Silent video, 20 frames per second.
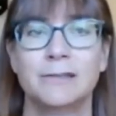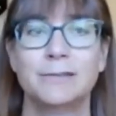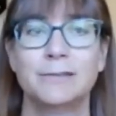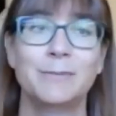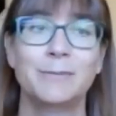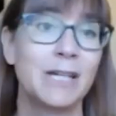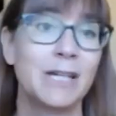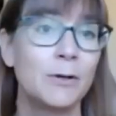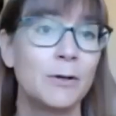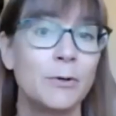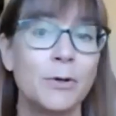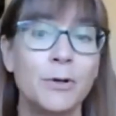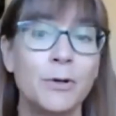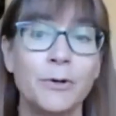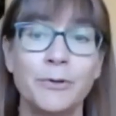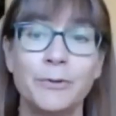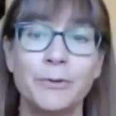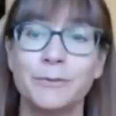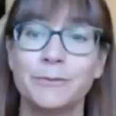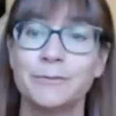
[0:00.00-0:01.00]
But I don't
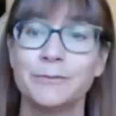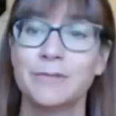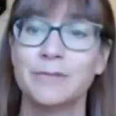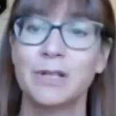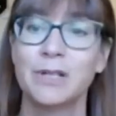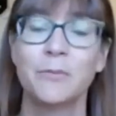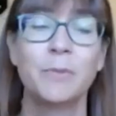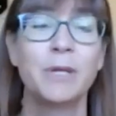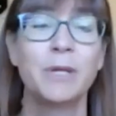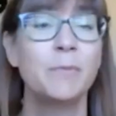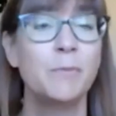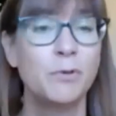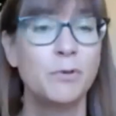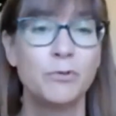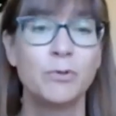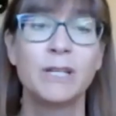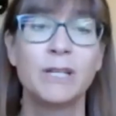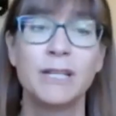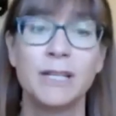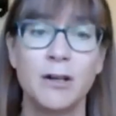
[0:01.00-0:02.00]
know. People
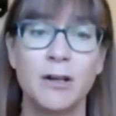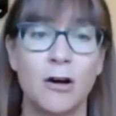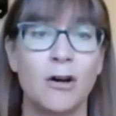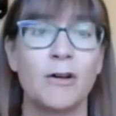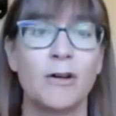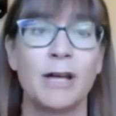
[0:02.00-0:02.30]
really are